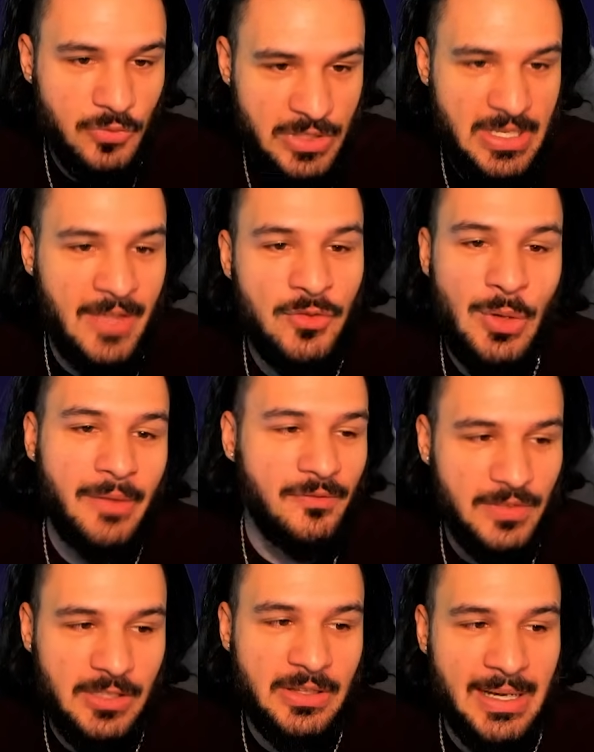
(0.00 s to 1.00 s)
If you
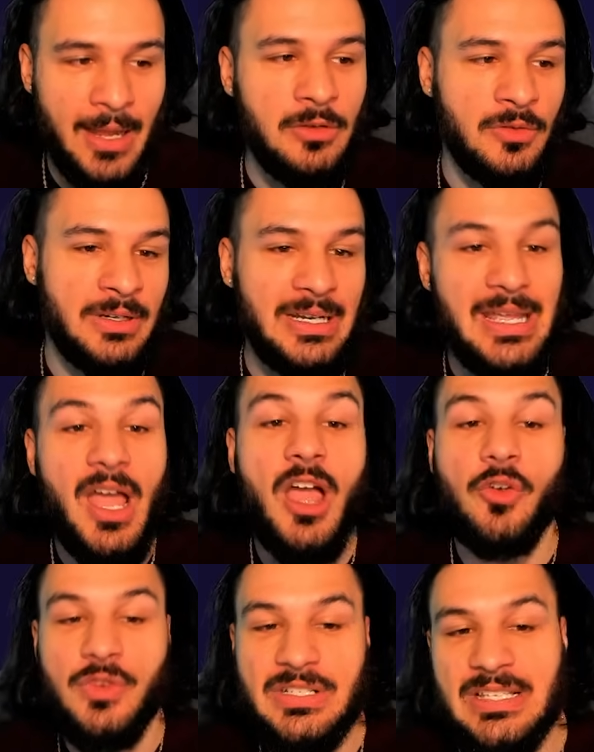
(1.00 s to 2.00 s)
haven't figured that out already,
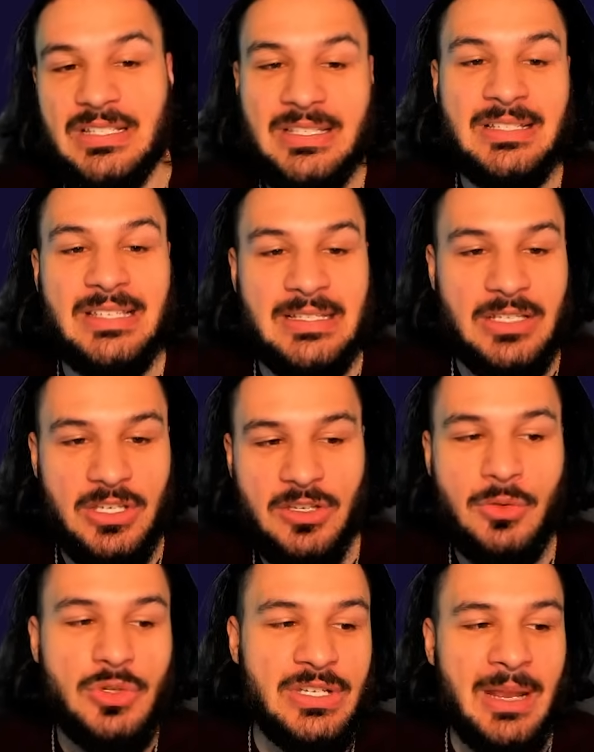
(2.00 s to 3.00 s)
resistance is
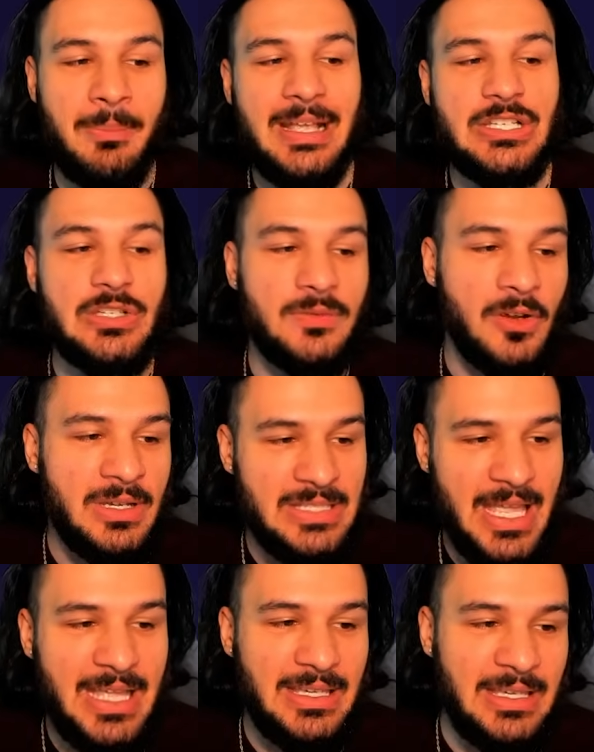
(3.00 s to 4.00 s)
huge and it makes you very
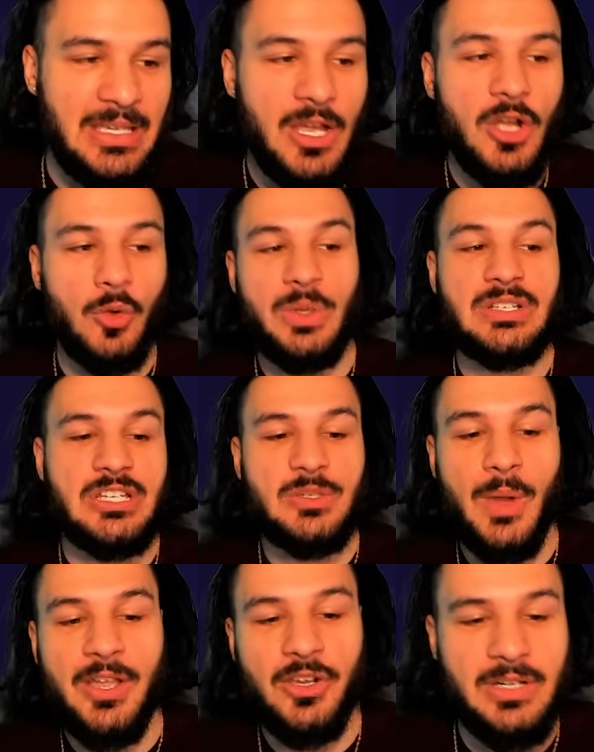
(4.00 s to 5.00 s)
tanky, which is
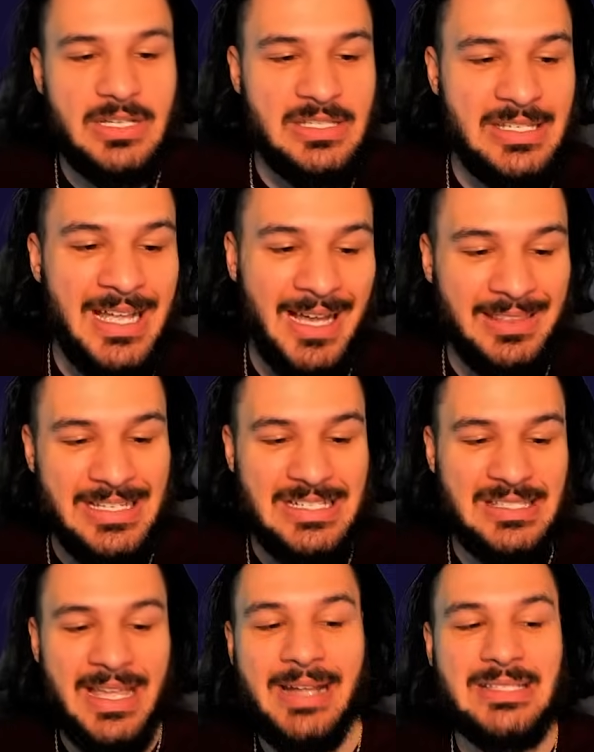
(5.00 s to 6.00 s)
why you're going to see on
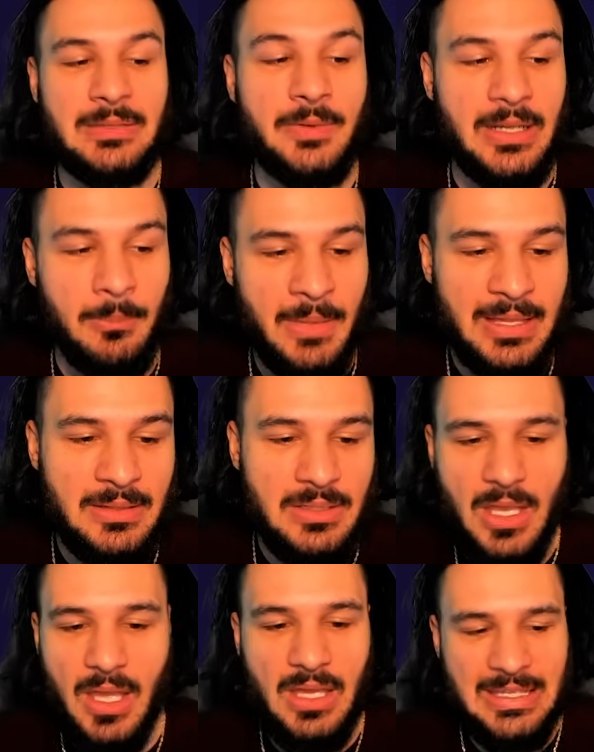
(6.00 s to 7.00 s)
these stats I
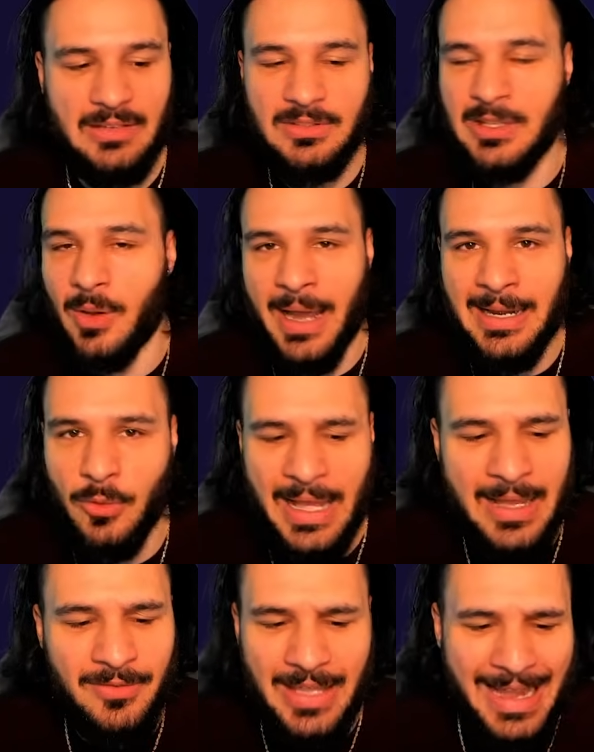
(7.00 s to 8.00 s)
recommend, even though I don't
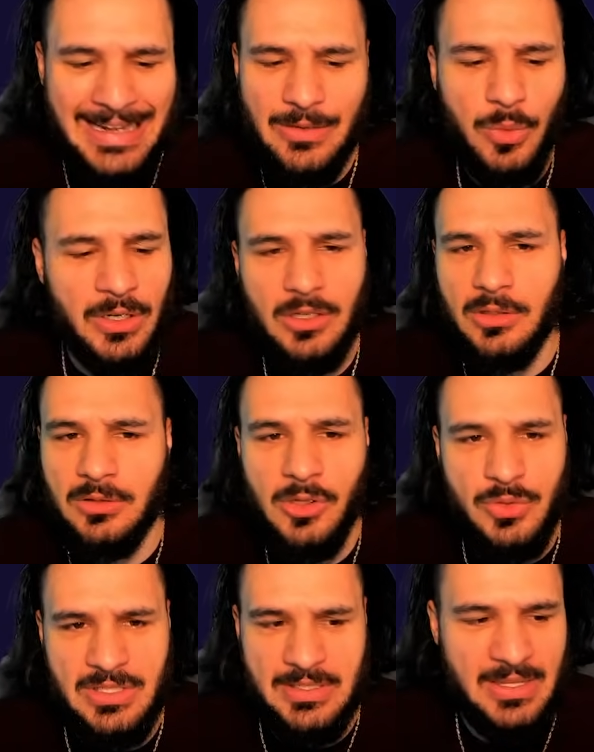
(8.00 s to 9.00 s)
have anywhere
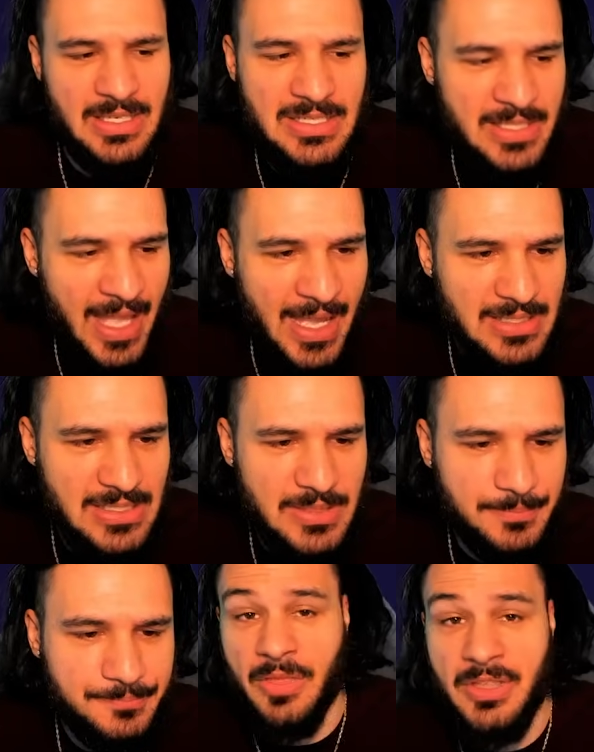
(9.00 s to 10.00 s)
close to these
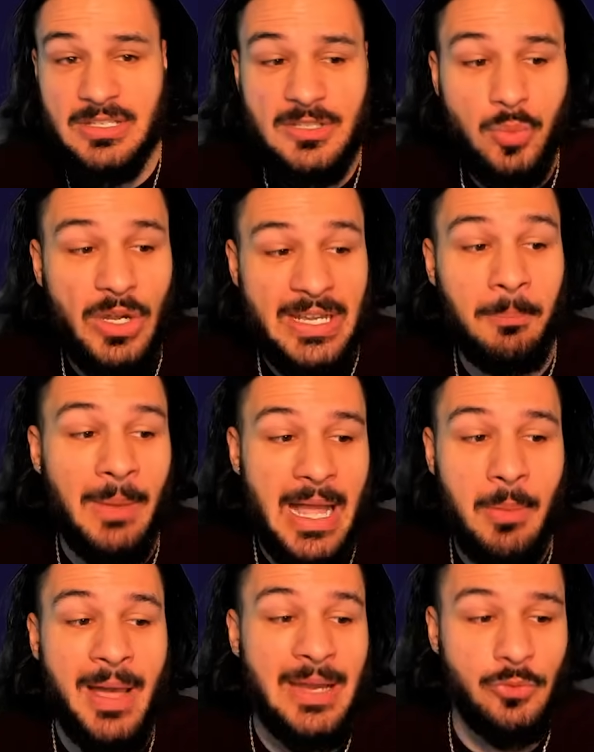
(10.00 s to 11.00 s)
stats, this is what in
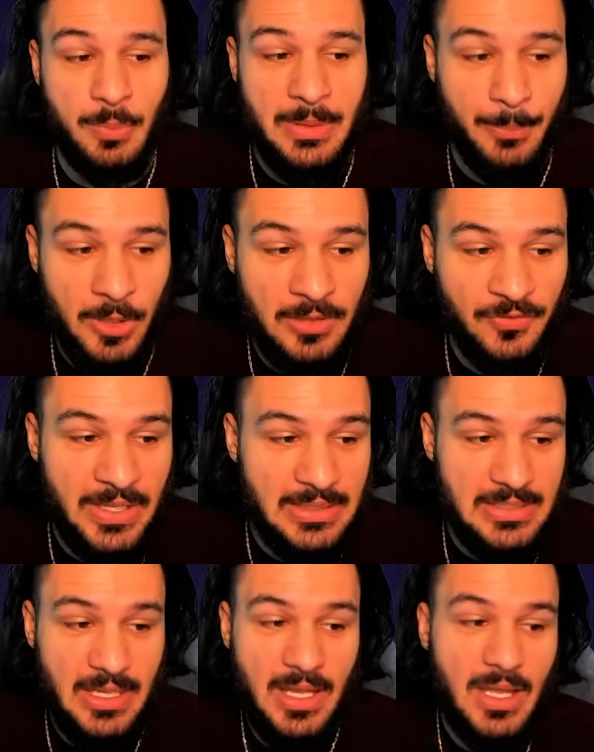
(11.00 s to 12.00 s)
my mind would be
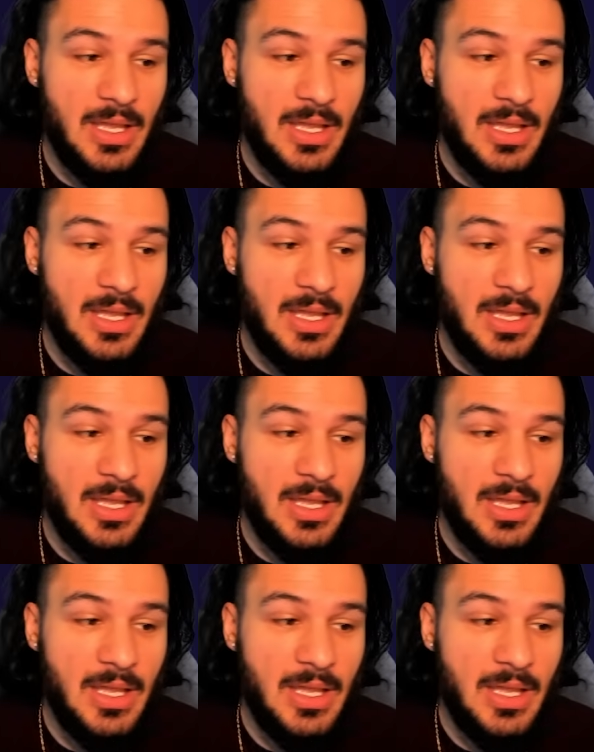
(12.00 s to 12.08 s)
perfect